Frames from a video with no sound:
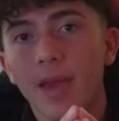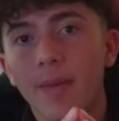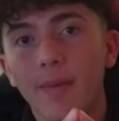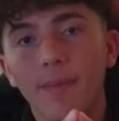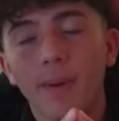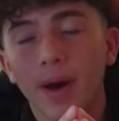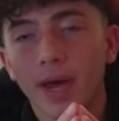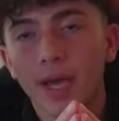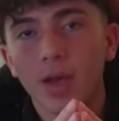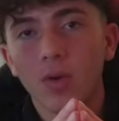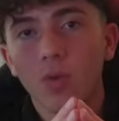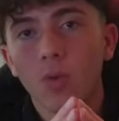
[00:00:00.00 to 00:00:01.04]

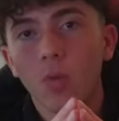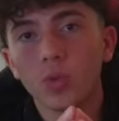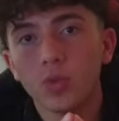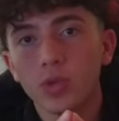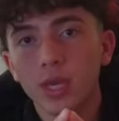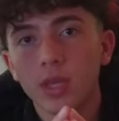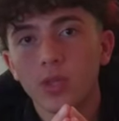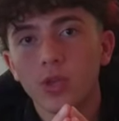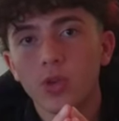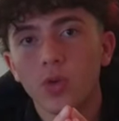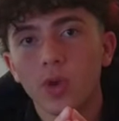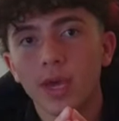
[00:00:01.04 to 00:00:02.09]
But what you need to
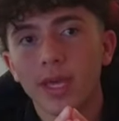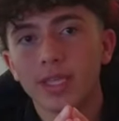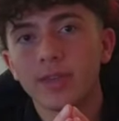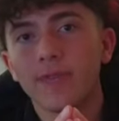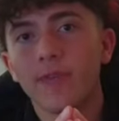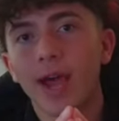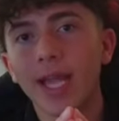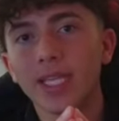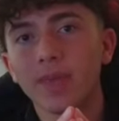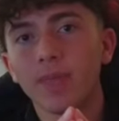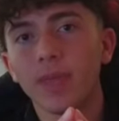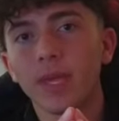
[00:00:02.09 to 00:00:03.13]
do is find
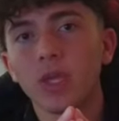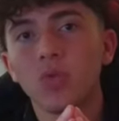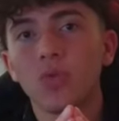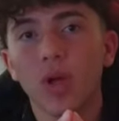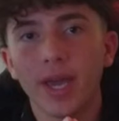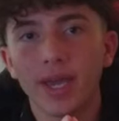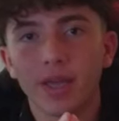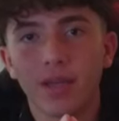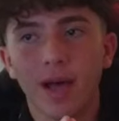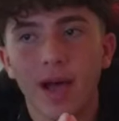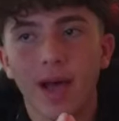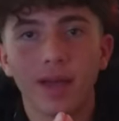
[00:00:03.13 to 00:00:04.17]
something you like a
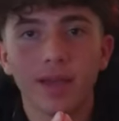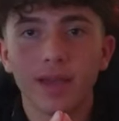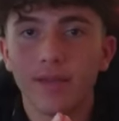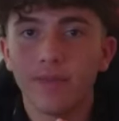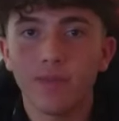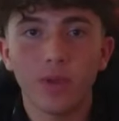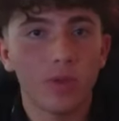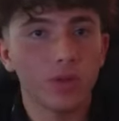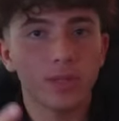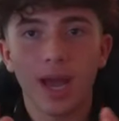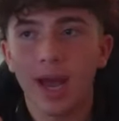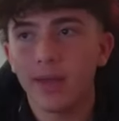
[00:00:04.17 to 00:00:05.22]
lot. If whether
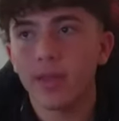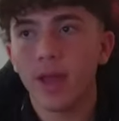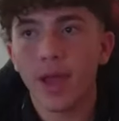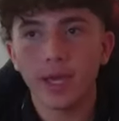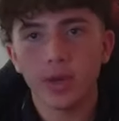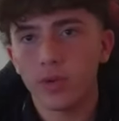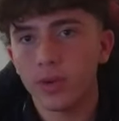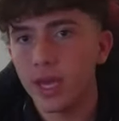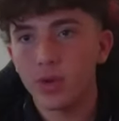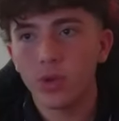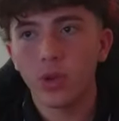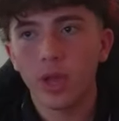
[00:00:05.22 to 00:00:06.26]
it's online or an
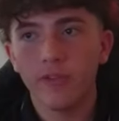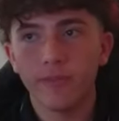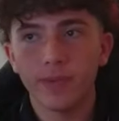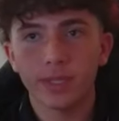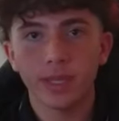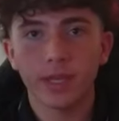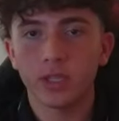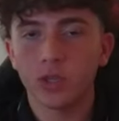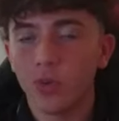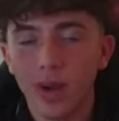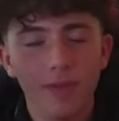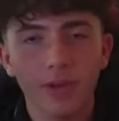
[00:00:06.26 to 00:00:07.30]
inner life business or
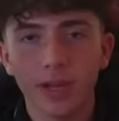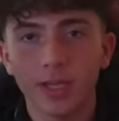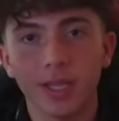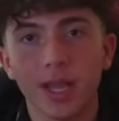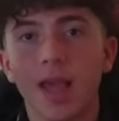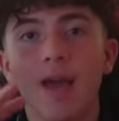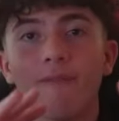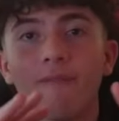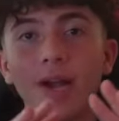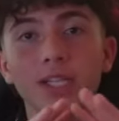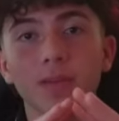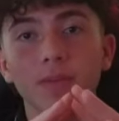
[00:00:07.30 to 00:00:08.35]
whatever it is,
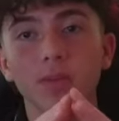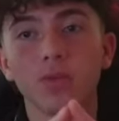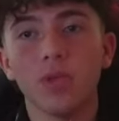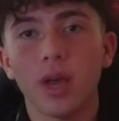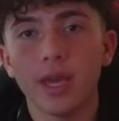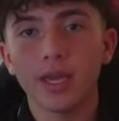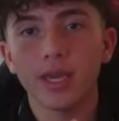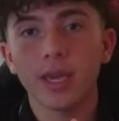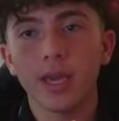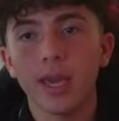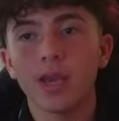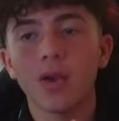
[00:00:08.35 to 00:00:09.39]
find something you like
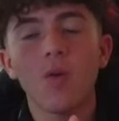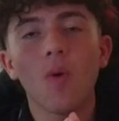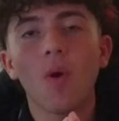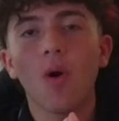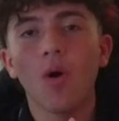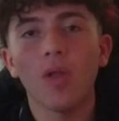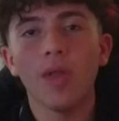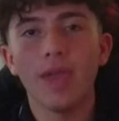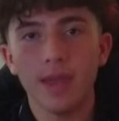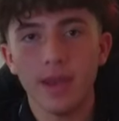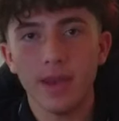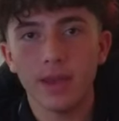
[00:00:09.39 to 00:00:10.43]
and go all in.